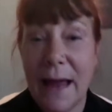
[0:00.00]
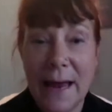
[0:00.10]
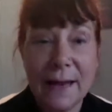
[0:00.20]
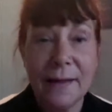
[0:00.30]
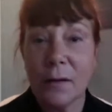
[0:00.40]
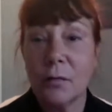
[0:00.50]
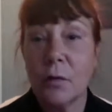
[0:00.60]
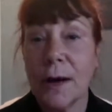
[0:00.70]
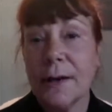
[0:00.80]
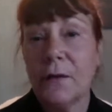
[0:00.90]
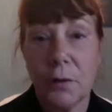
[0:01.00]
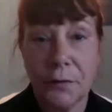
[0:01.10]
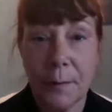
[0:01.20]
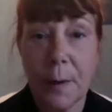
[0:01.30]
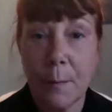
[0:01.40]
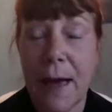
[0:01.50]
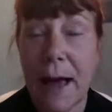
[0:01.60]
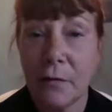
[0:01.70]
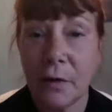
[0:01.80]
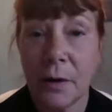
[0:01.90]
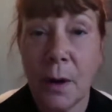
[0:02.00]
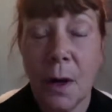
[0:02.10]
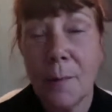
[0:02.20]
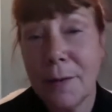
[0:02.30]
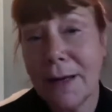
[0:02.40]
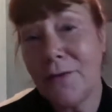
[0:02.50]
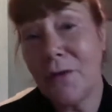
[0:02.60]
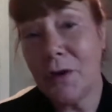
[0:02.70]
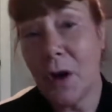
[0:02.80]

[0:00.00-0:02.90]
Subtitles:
They're trying to show some compassion because,